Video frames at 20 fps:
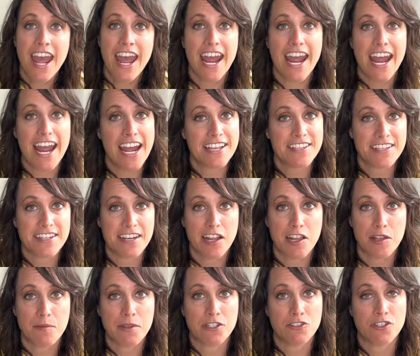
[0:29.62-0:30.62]
As an
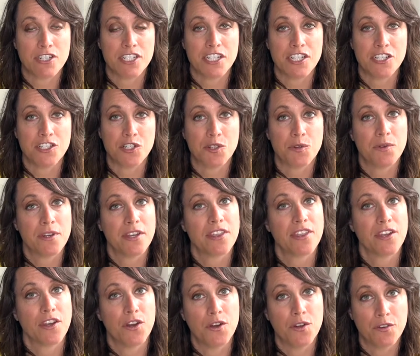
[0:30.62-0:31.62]
elementary teacher
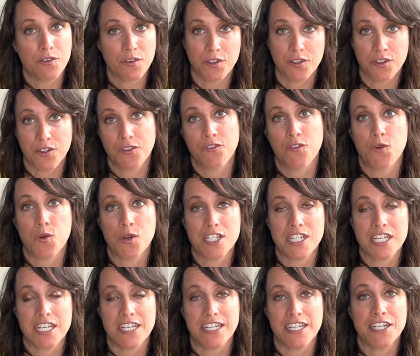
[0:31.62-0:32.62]
with over
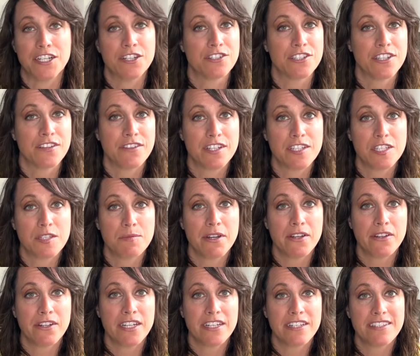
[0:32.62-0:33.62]
14 years of
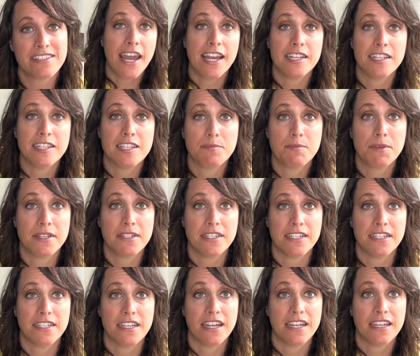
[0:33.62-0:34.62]
experience and
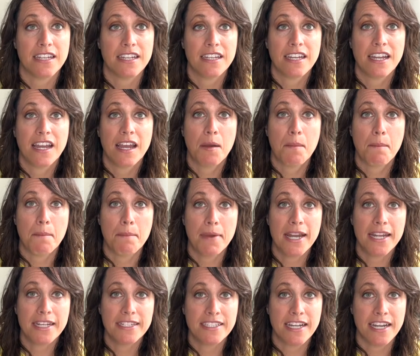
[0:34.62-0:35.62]
spending
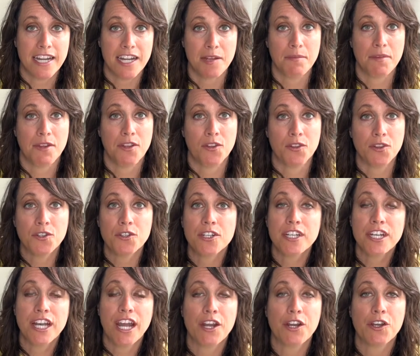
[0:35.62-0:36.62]
my time
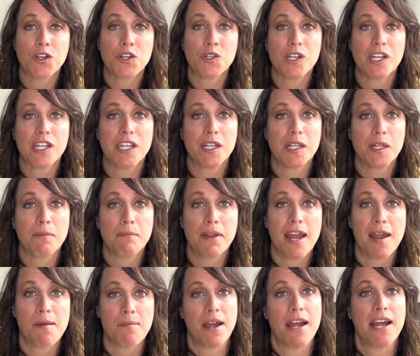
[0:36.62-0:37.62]
learning how to curriculum
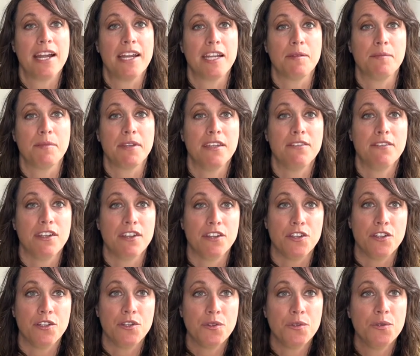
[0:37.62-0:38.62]
map, I am giving
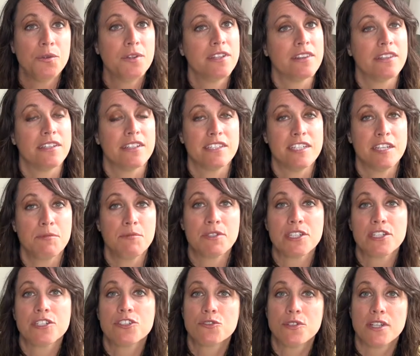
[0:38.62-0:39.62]
you the tips
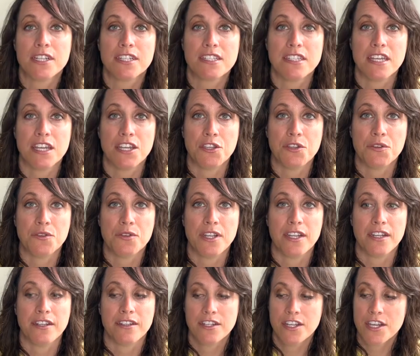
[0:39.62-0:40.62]
and tricks that you
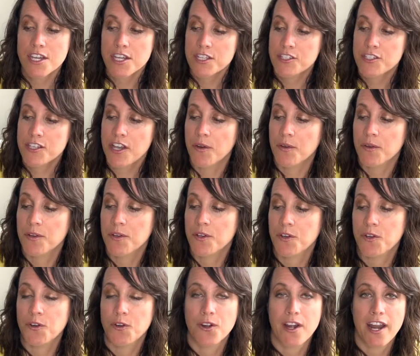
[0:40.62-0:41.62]
need. So
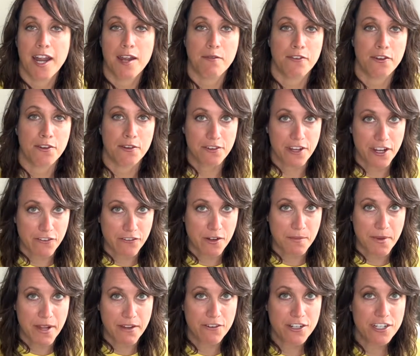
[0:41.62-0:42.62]
grab your favorite
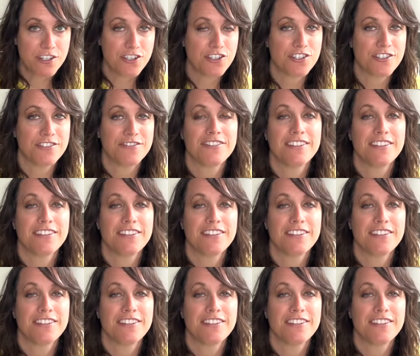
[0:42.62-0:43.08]
beverage,